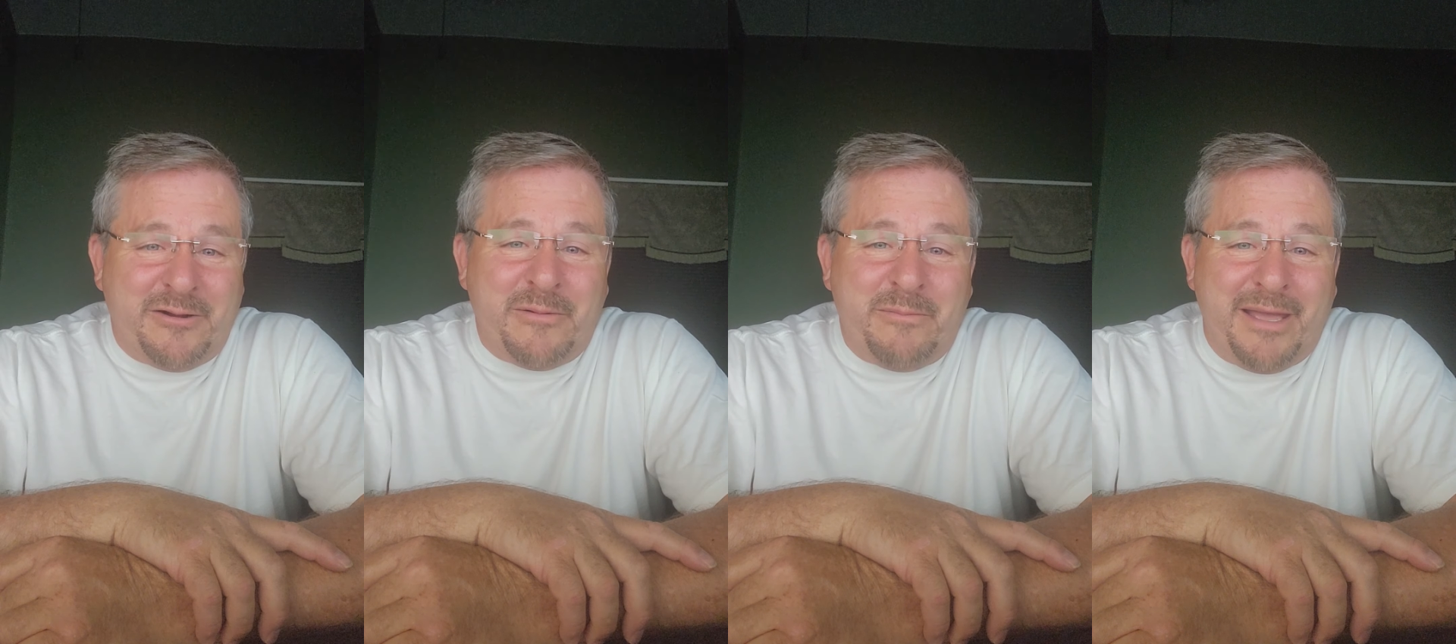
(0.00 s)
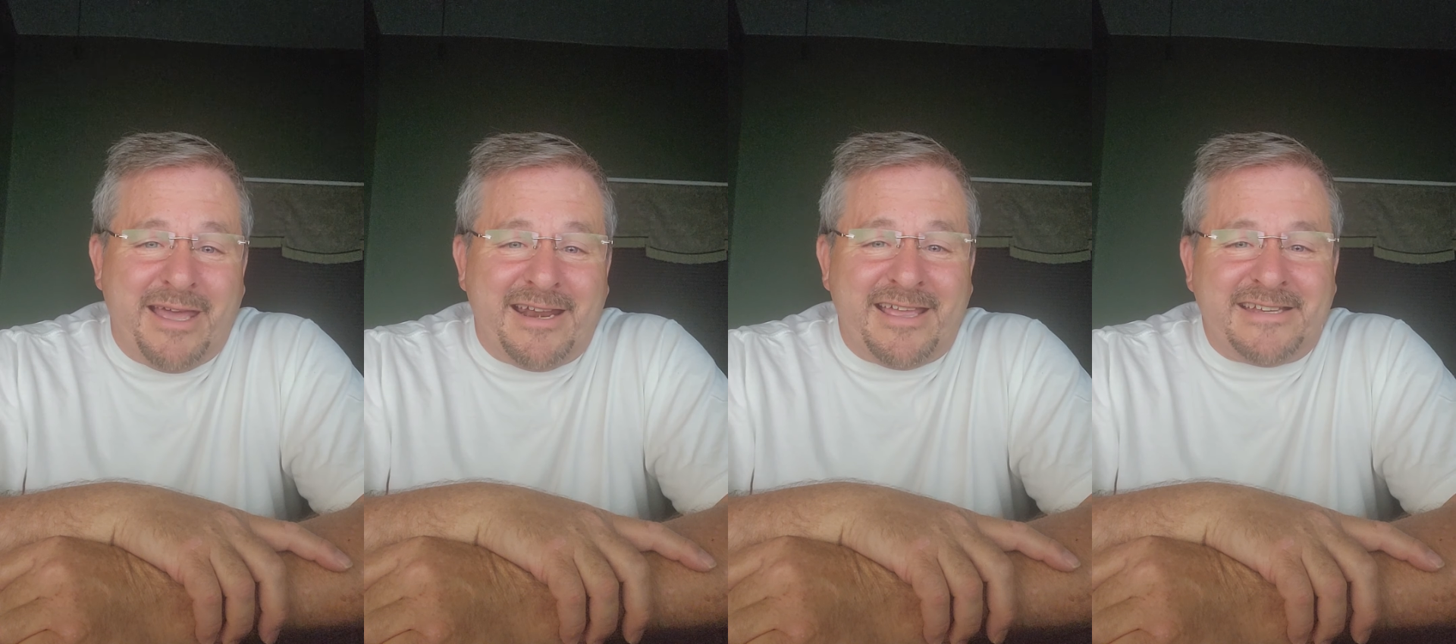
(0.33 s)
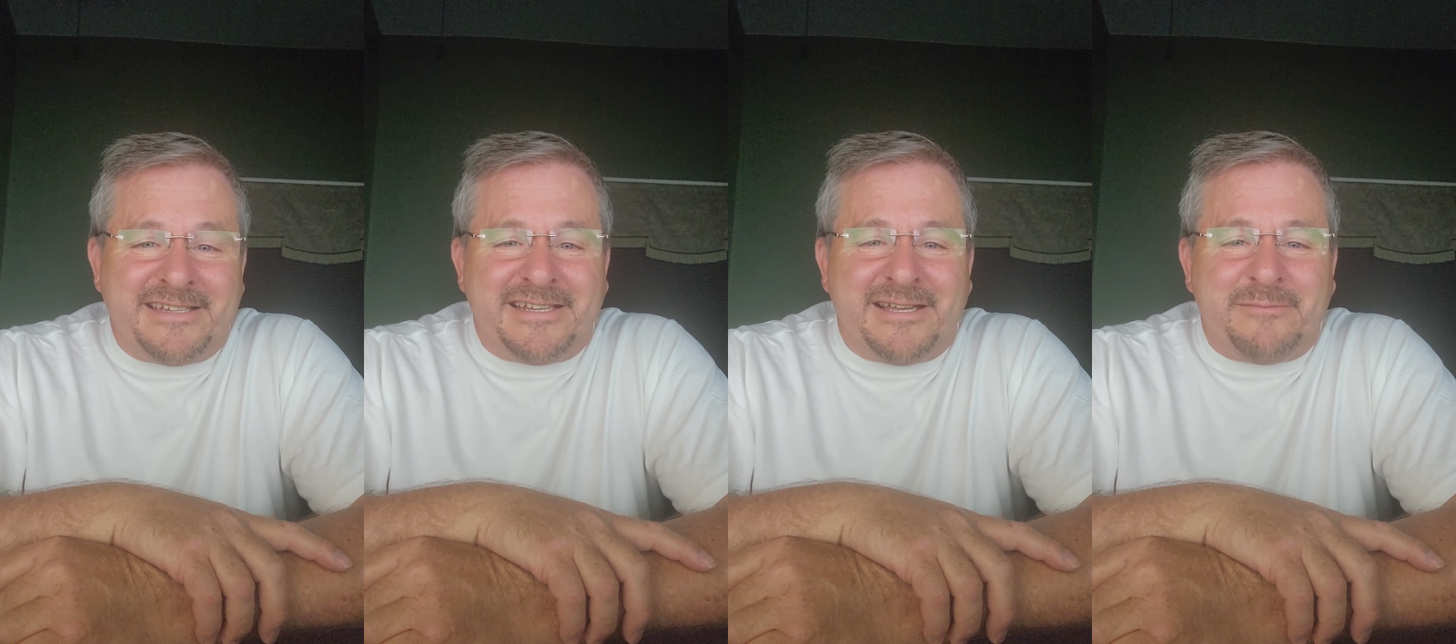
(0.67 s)
or a bad
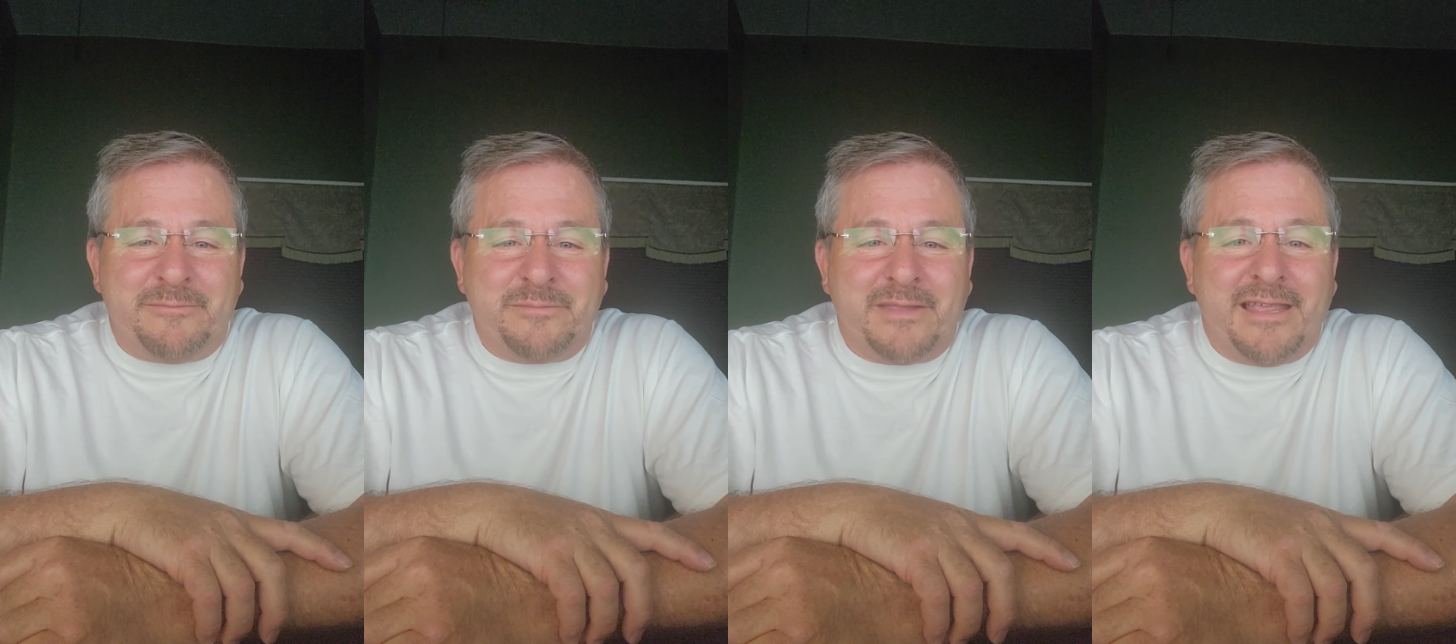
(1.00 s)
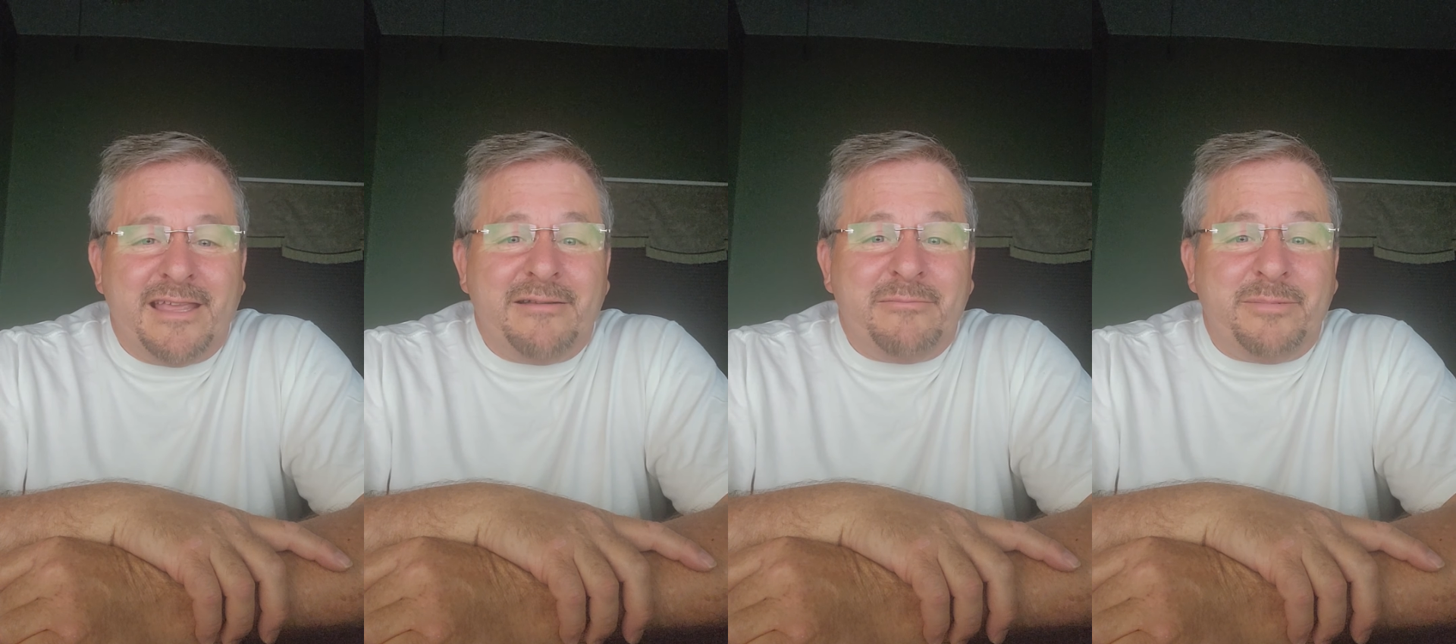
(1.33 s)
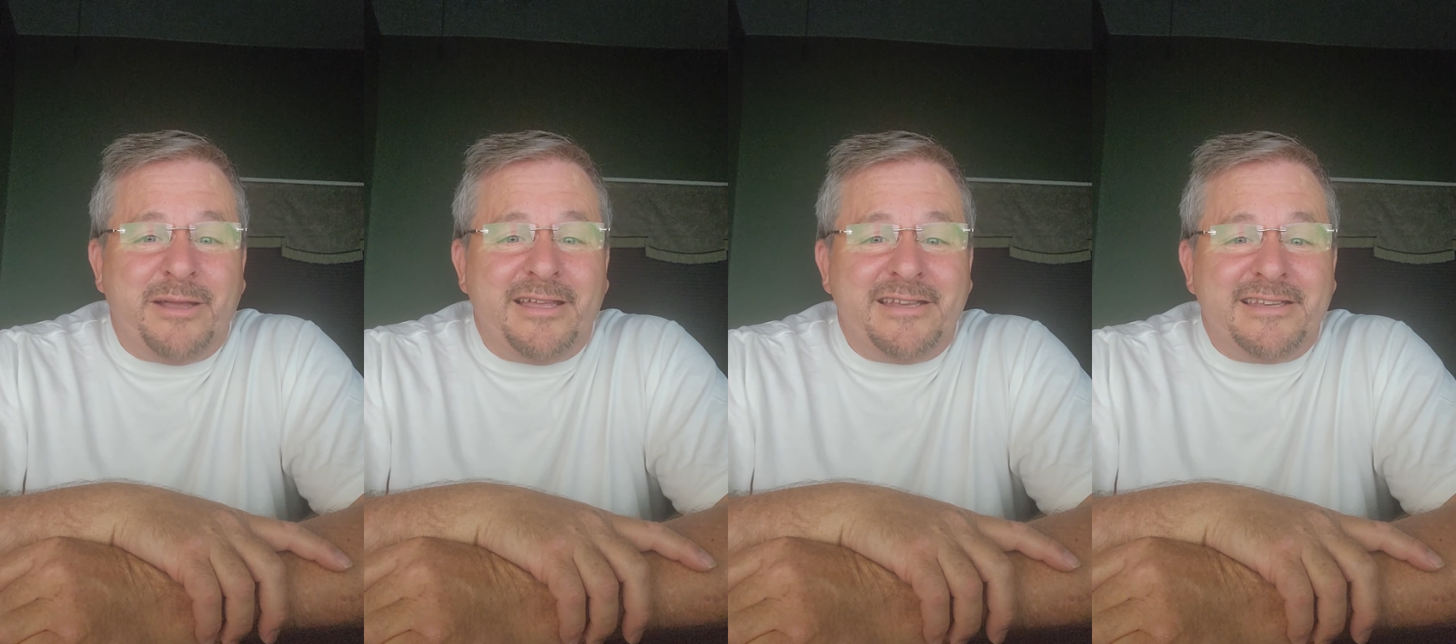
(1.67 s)
idea,
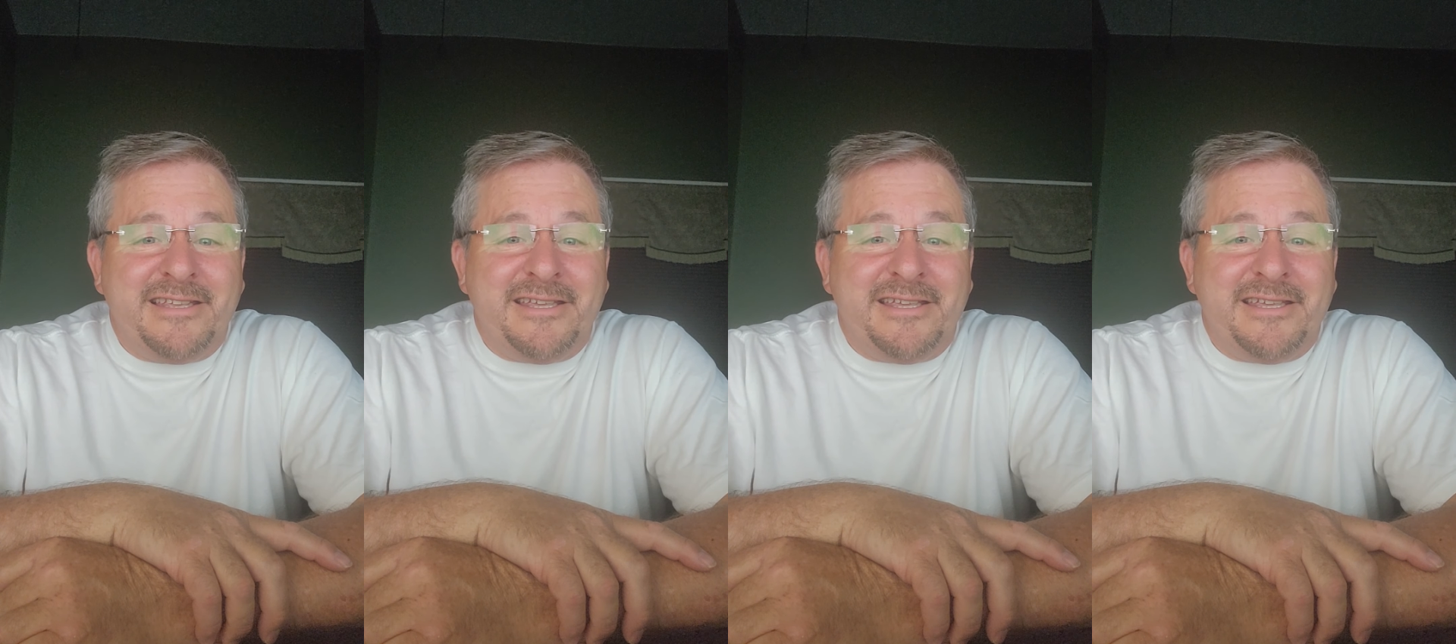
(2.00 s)
but